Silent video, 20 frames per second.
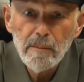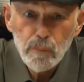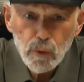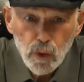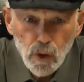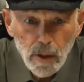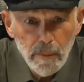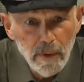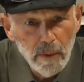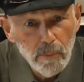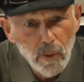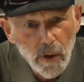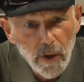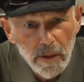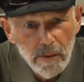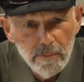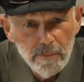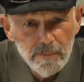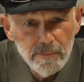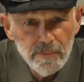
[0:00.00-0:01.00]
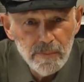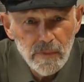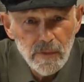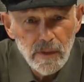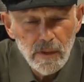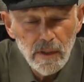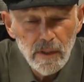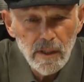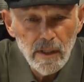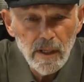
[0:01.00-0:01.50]
Bruchim Aboim.
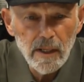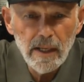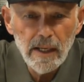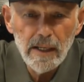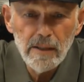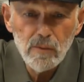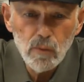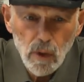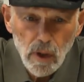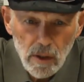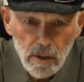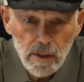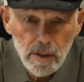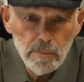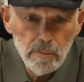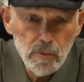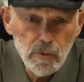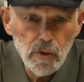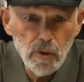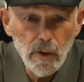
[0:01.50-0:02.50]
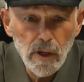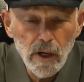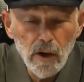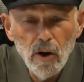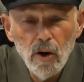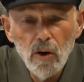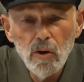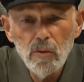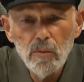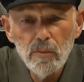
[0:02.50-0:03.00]
Again, welcome to our
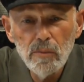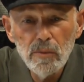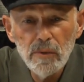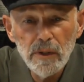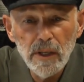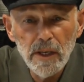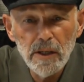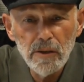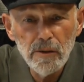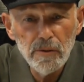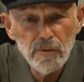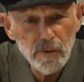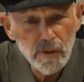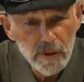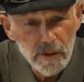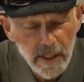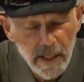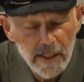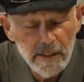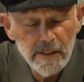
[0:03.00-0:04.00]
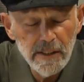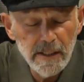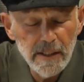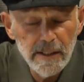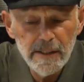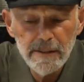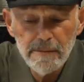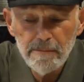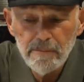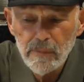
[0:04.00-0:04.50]
home. Thank you for attending.
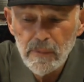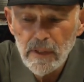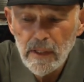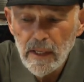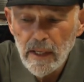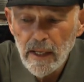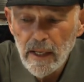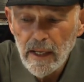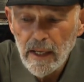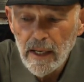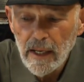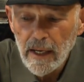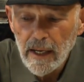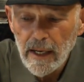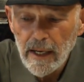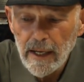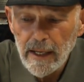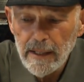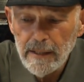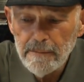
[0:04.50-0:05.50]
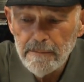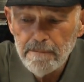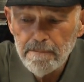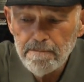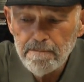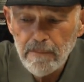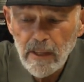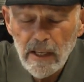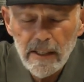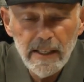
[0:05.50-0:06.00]
Um,
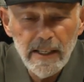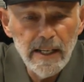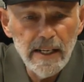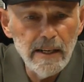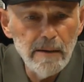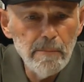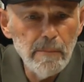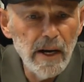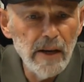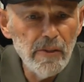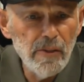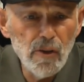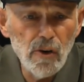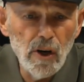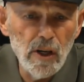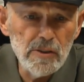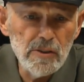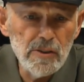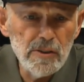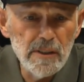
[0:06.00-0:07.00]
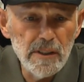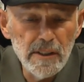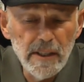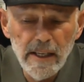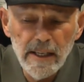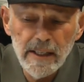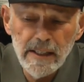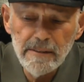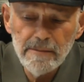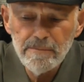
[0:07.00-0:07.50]
again, on my thoughts
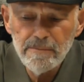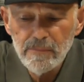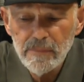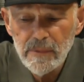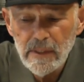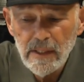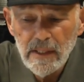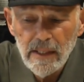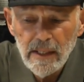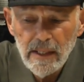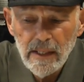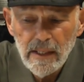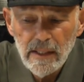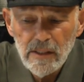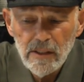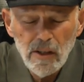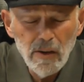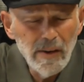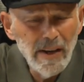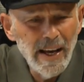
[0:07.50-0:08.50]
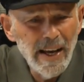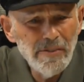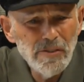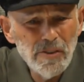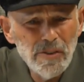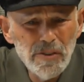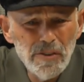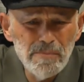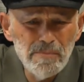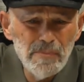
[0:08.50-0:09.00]
today. You know,
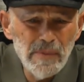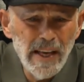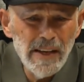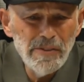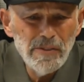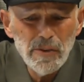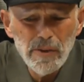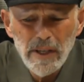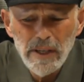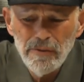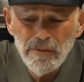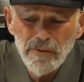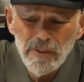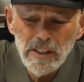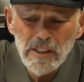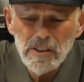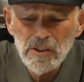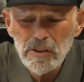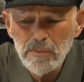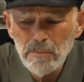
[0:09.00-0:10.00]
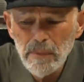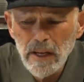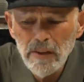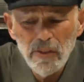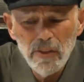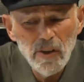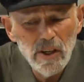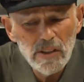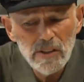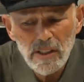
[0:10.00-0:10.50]
after, after I finished my
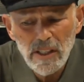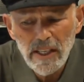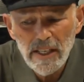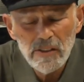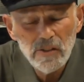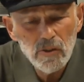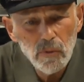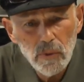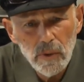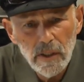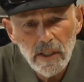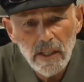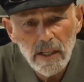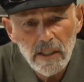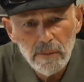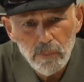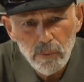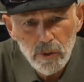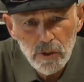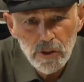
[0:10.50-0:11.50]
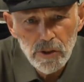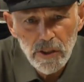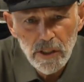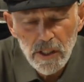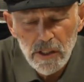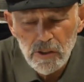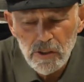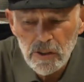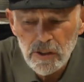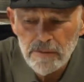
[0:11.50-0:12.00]
thoughts last week on
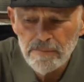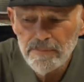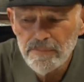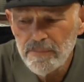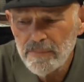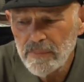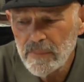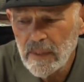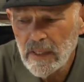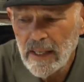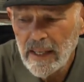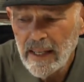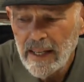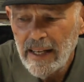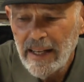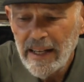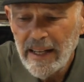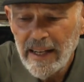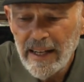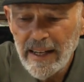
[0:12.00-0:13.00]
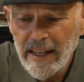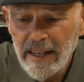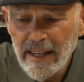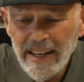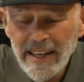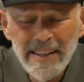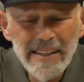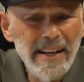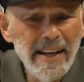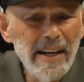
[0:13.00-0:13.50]
appreciation, I
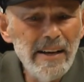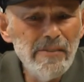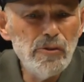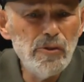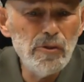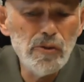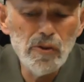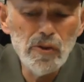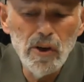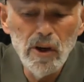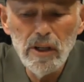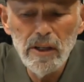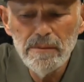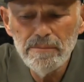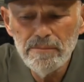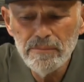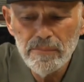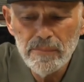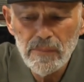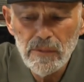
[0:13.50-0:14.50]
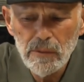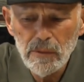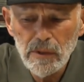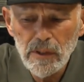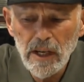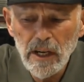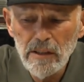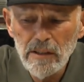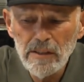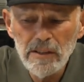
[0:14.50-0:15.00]
had an afterthought
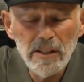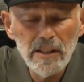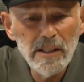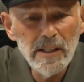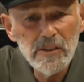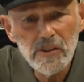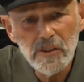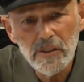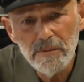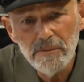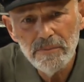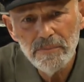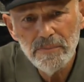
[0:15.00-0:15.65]
regarding the lesson.